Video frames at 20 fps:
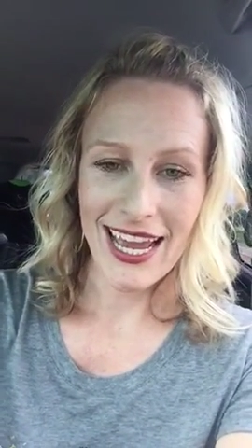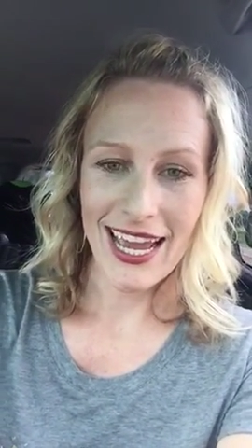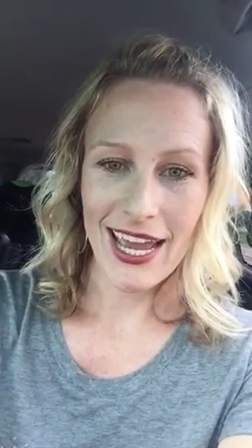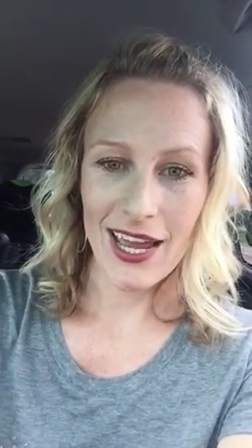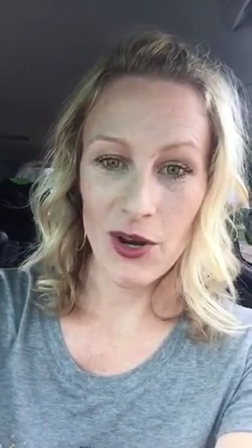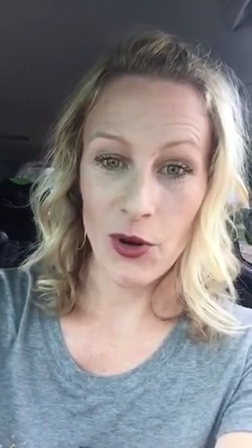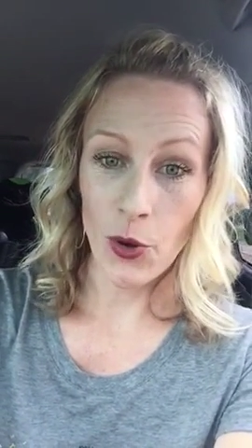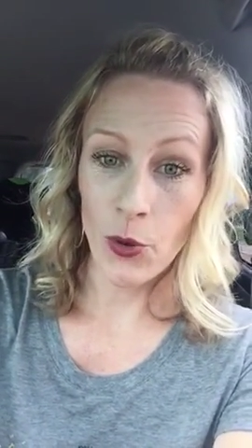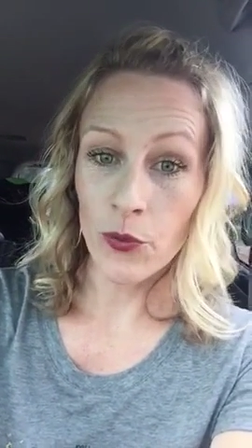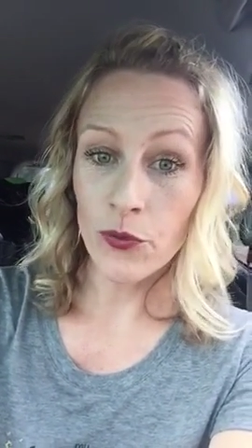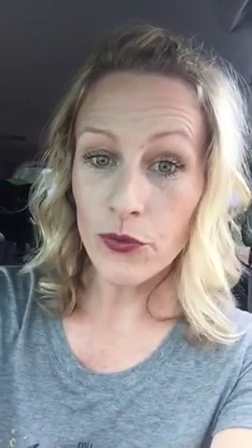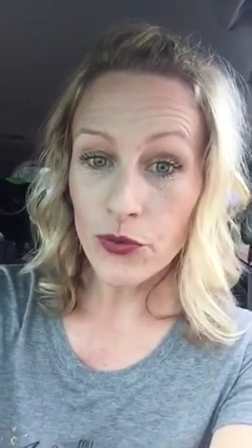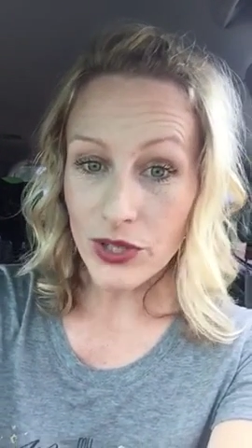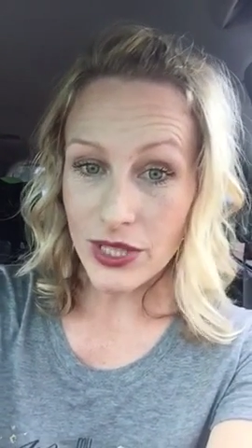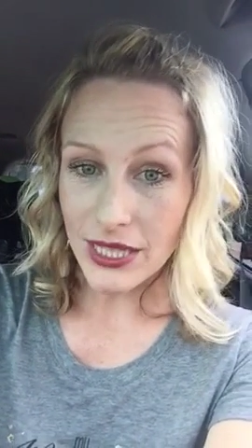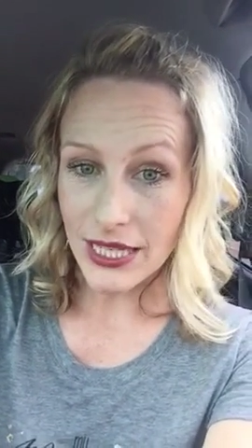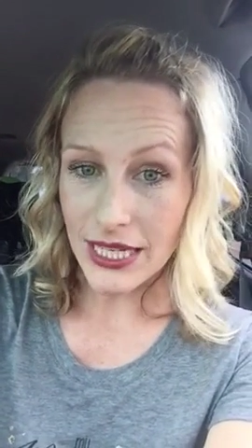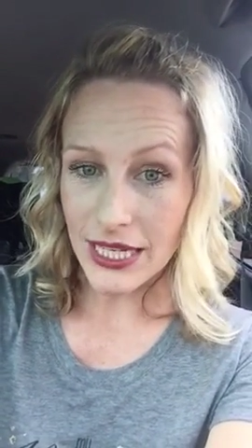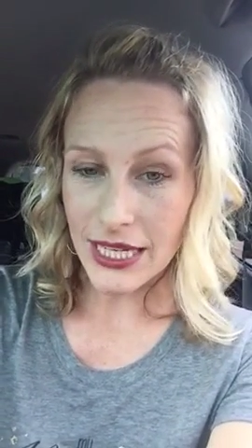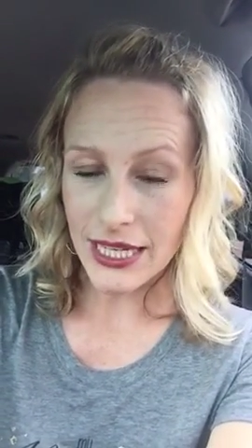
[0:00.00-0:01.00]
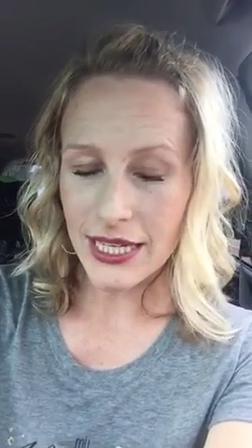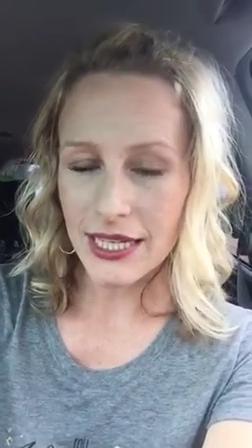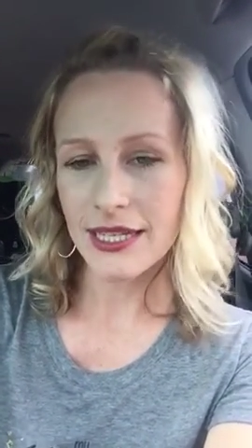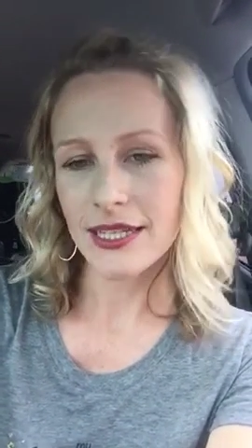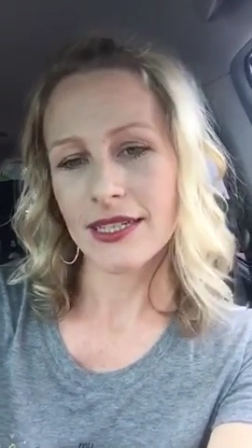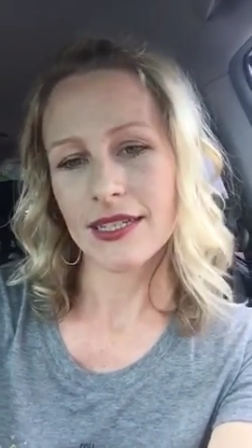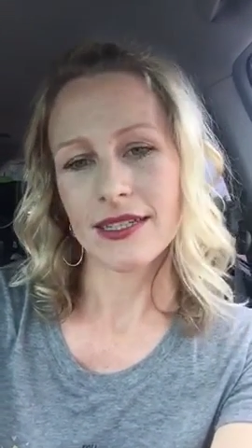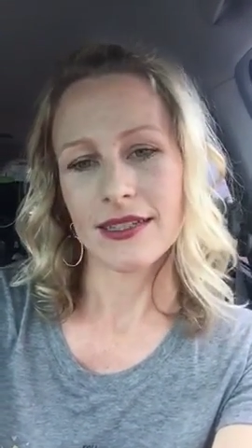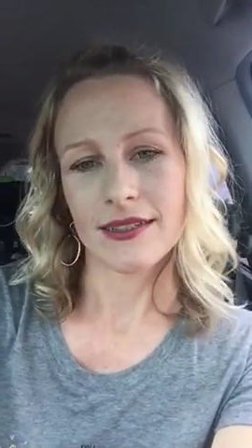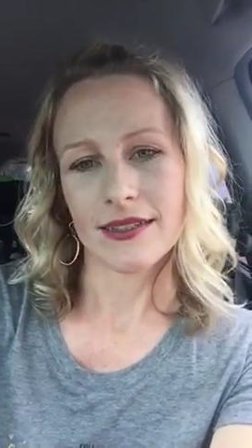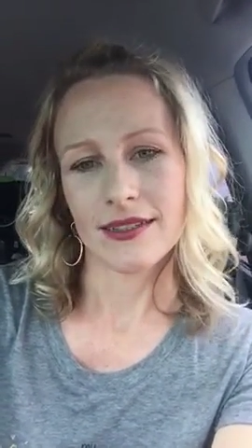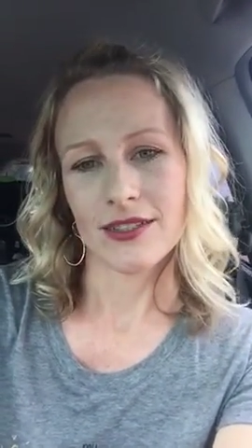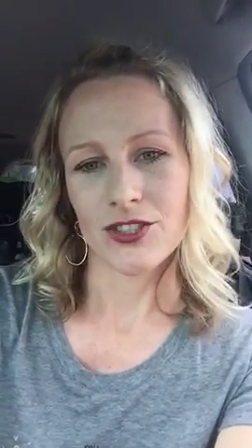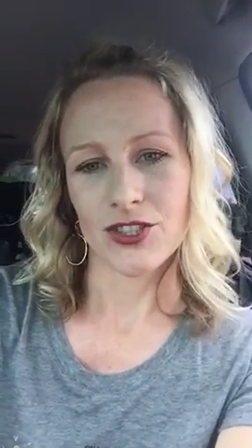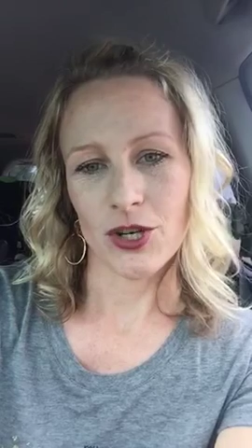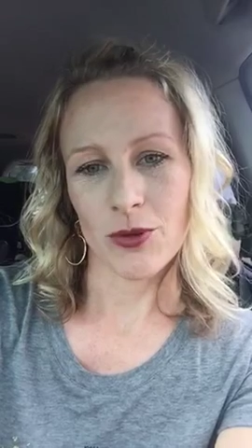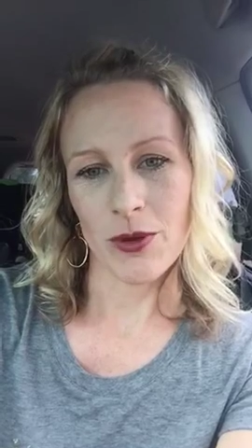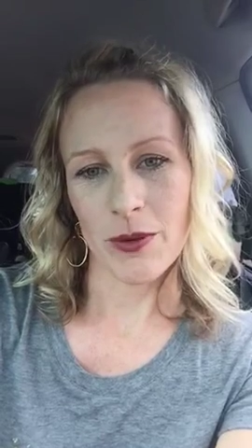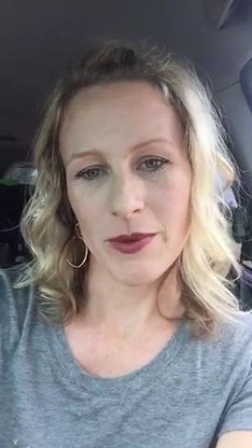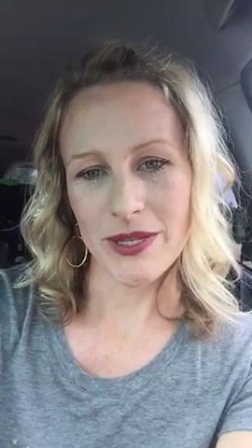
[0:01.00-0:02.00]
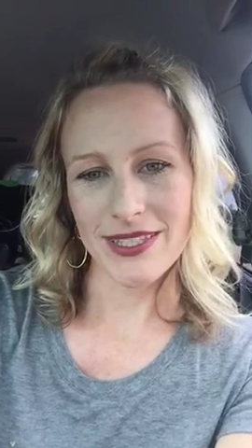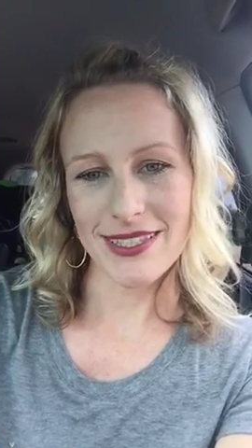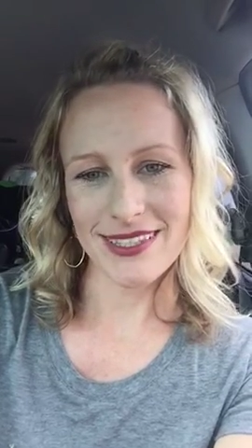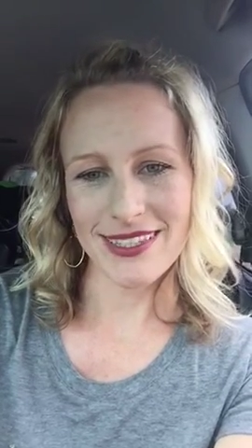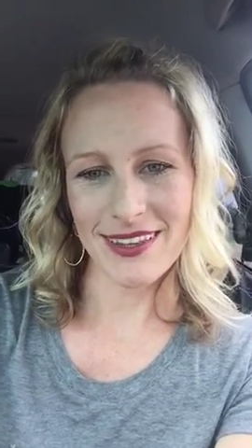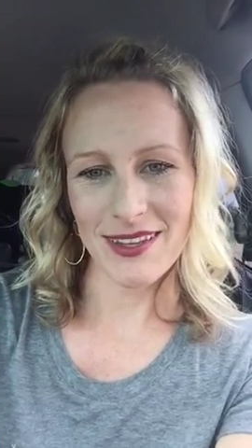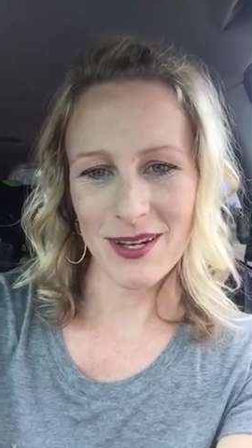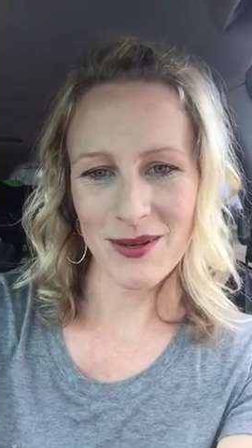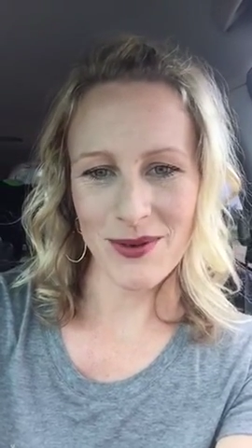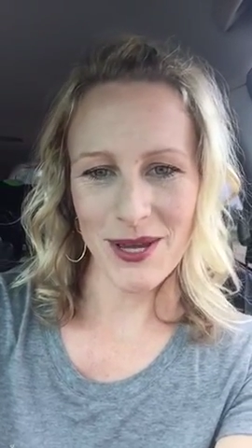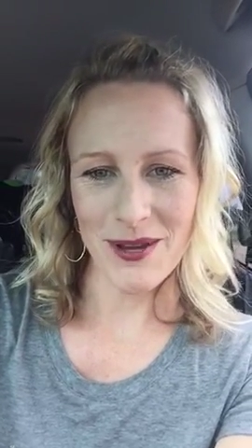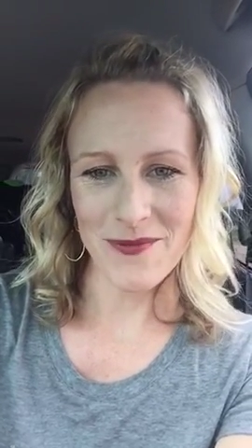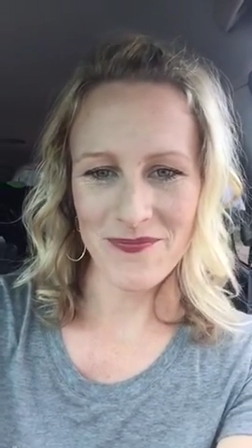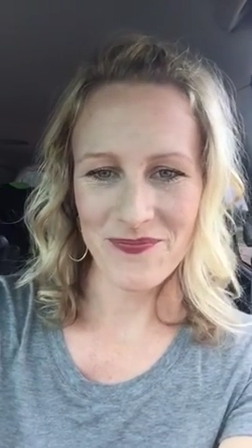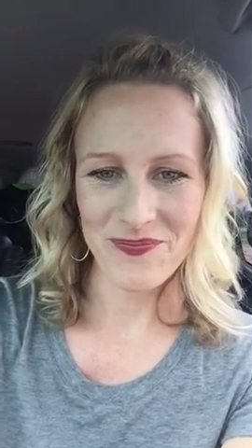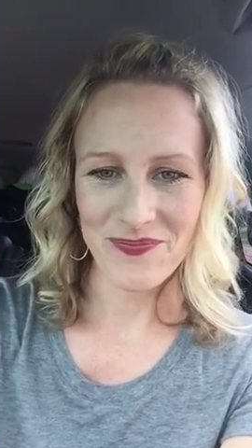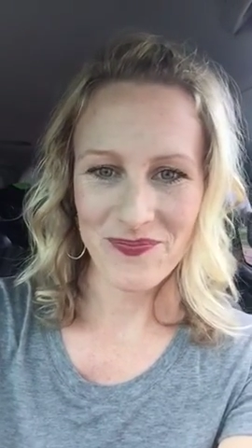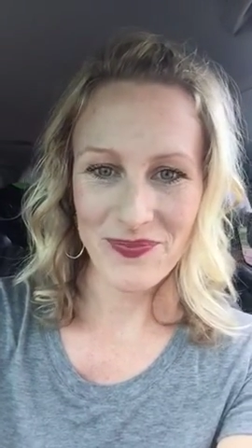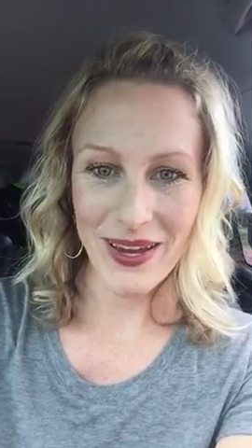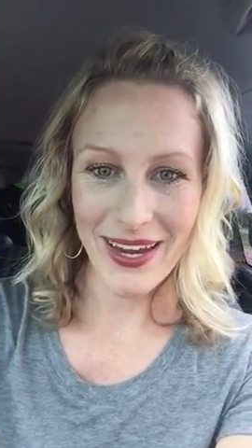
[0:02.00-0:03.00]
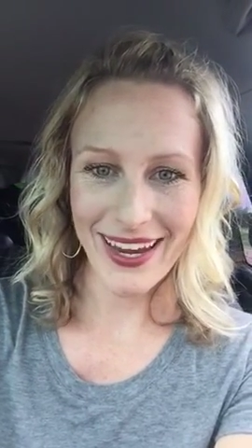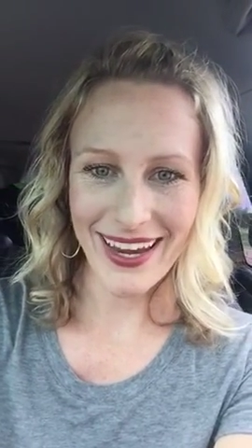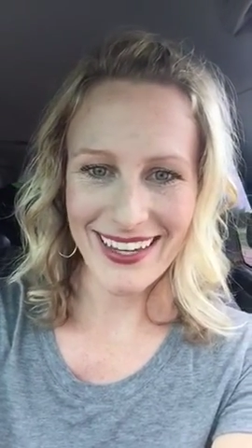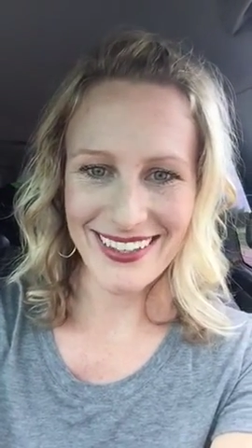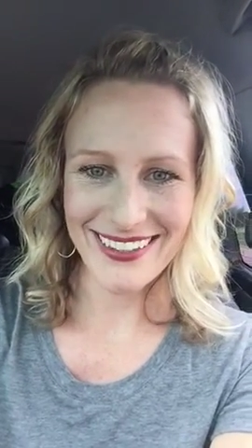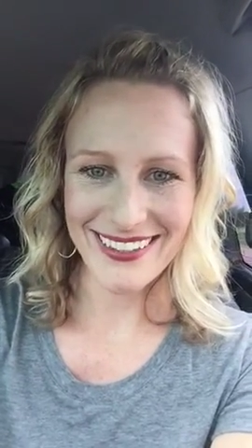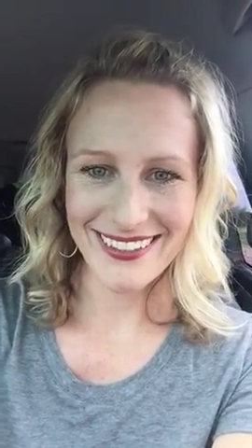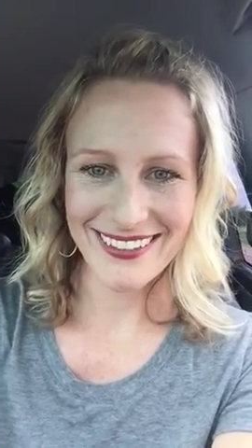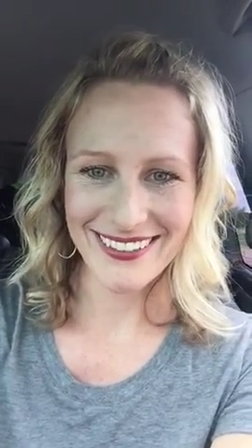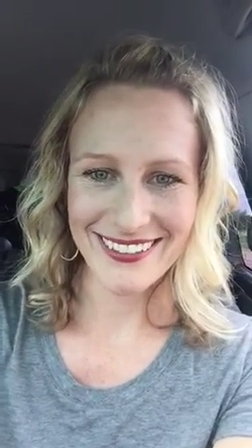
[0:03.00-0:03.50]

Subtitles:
and hopefully share my business a little bit. Bye guys.